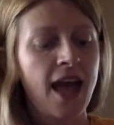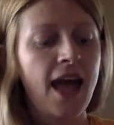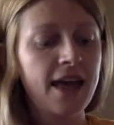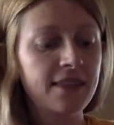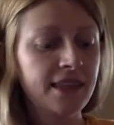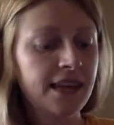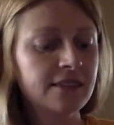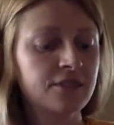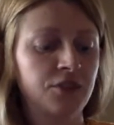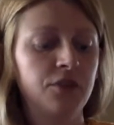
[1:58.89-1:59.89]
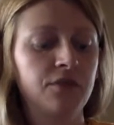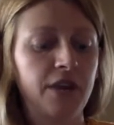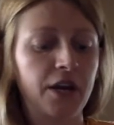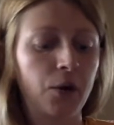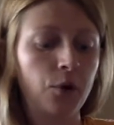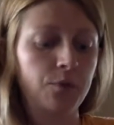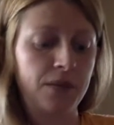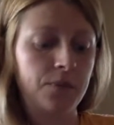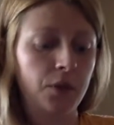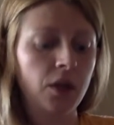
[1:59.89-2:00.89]
And these 2 very old
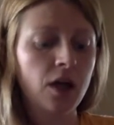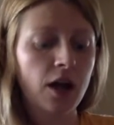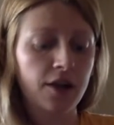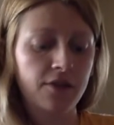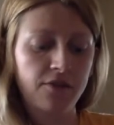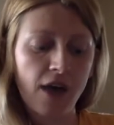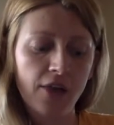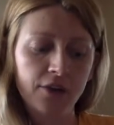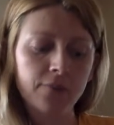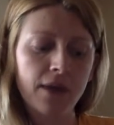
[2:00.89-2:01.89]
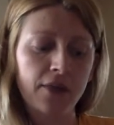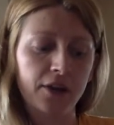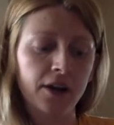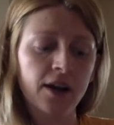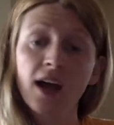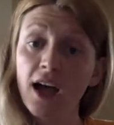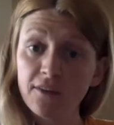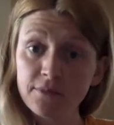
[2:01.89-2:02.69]
people are the father and mother of